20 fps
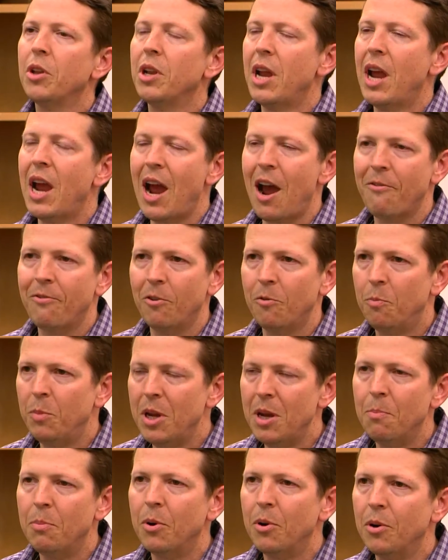than half of
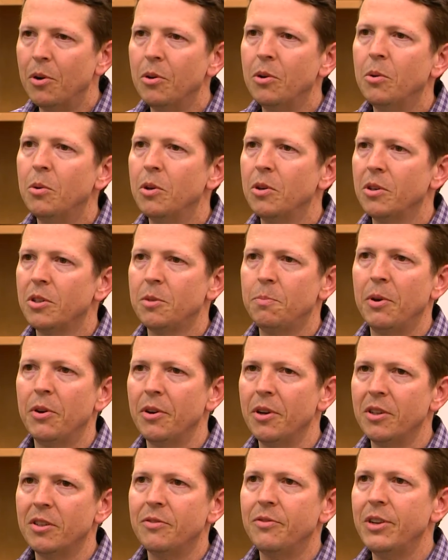people who will
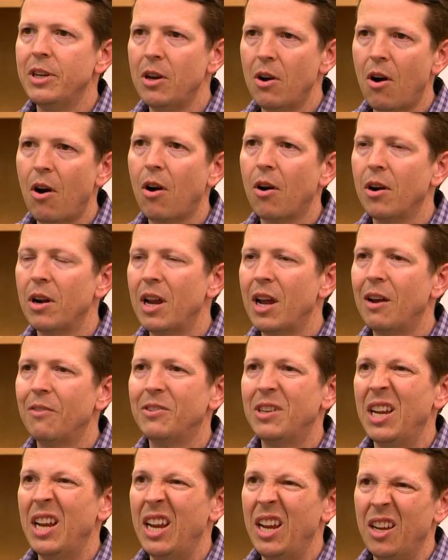experience VR and have
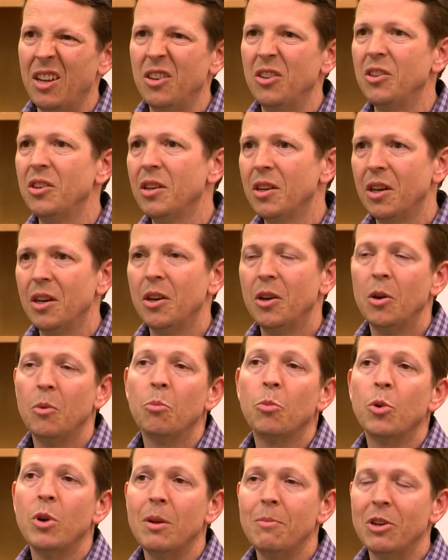to end
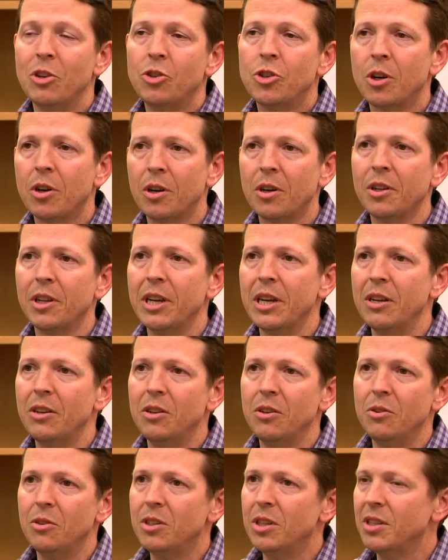prematurely
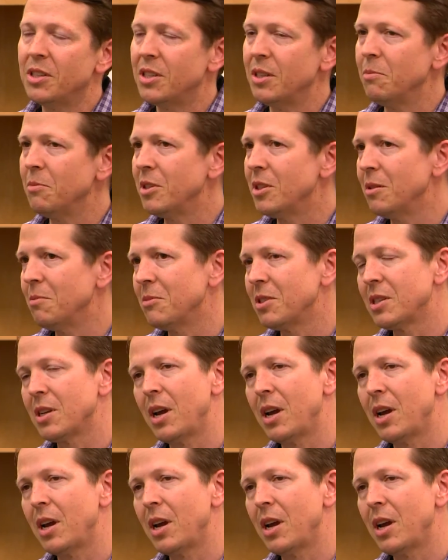due to symptoms